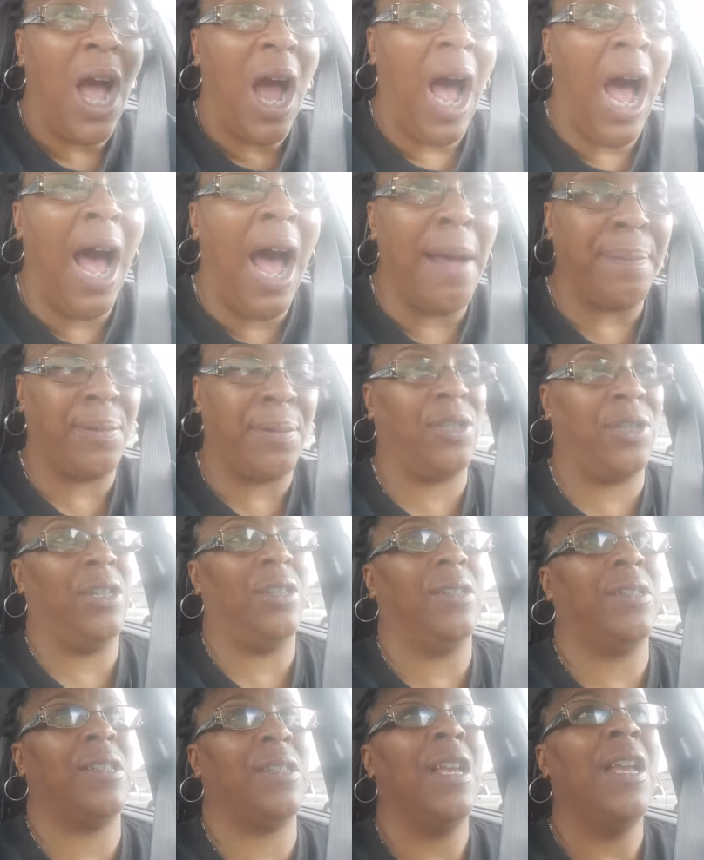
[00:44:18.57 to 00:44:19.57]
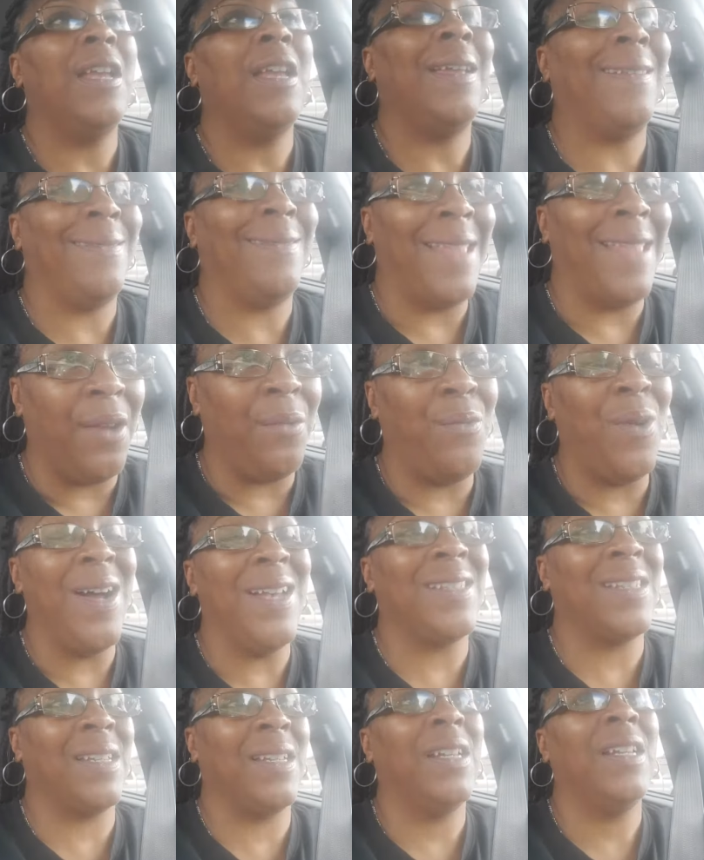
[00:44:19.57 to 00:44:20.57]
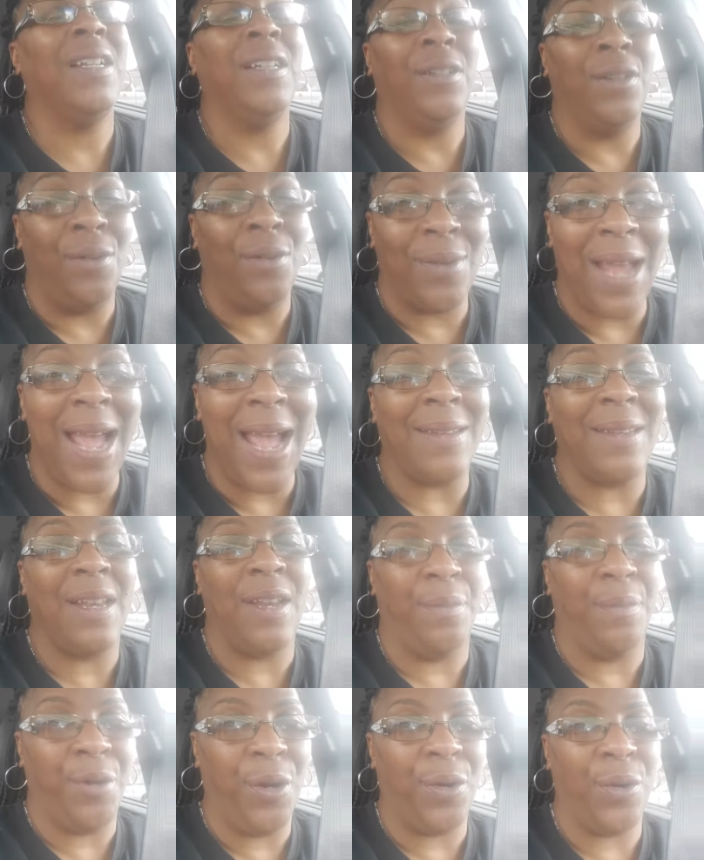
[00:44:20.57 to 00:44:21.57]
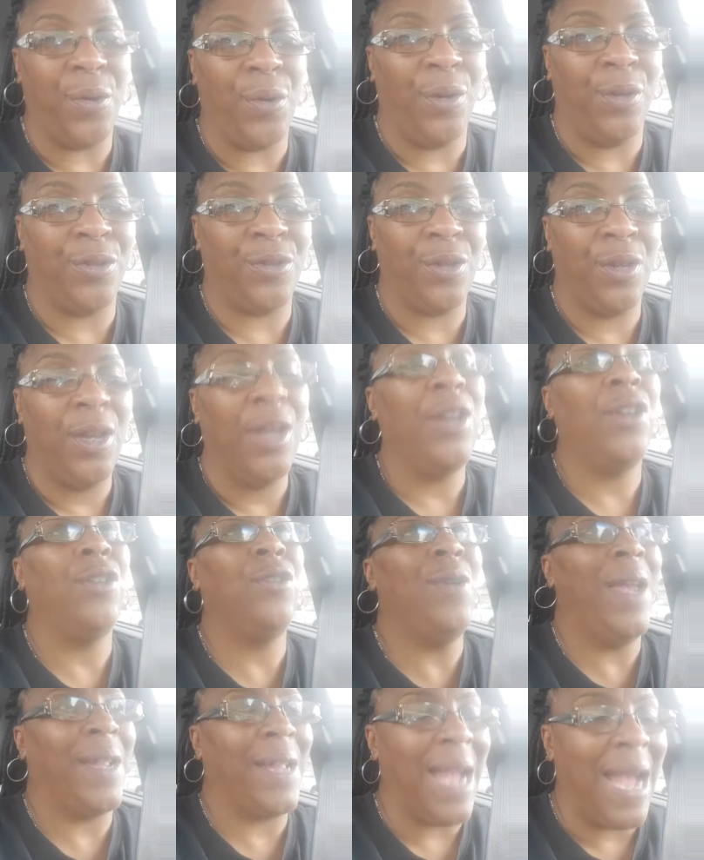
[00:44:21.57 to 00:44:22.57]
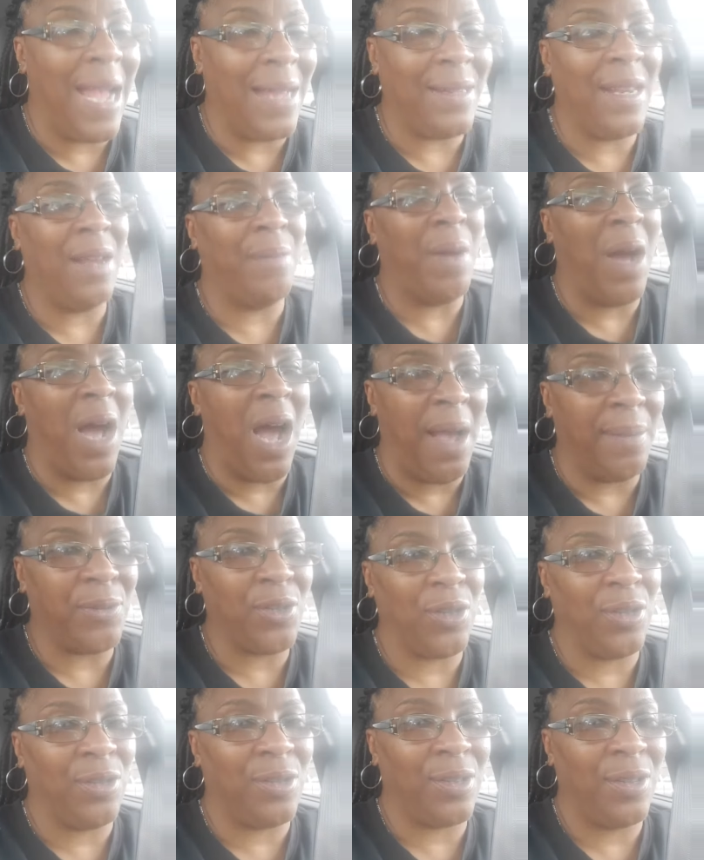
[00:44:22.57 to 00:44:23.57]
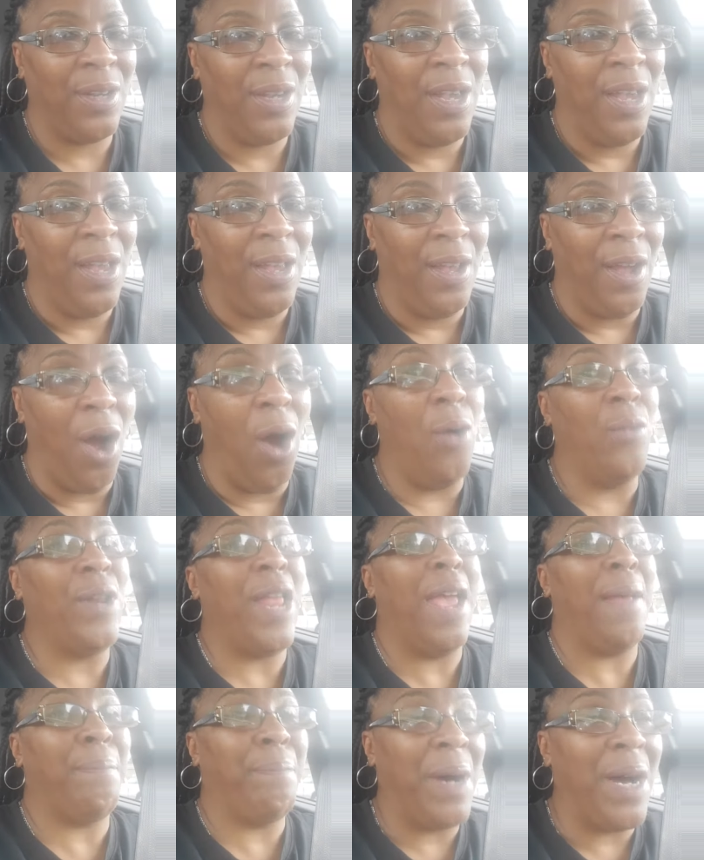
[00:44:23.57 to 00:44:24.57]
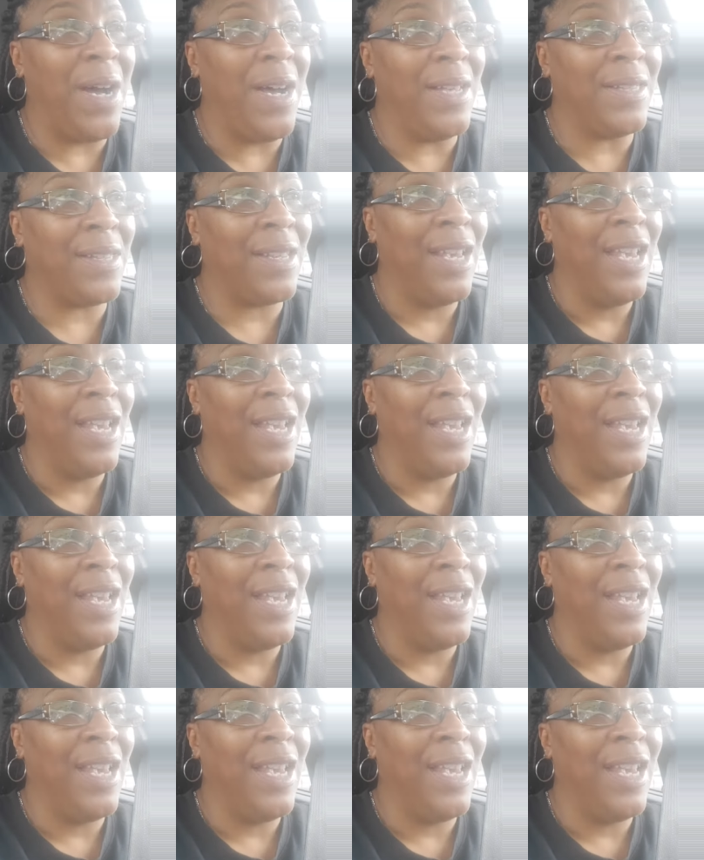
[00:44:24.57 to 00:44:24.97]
options, and they wasn't no goddamn girls. You had goddamn options. On that bus,